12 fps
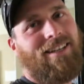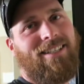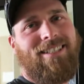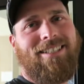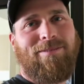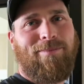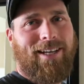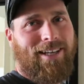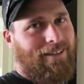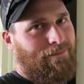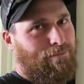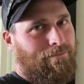It's just
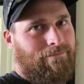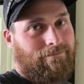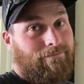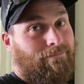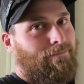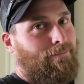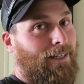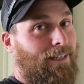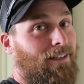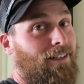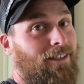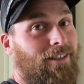my my good
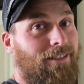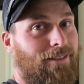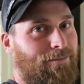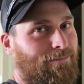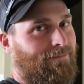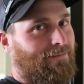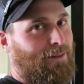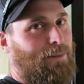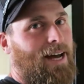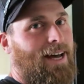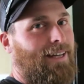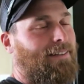looks. I'm
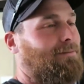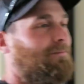hot.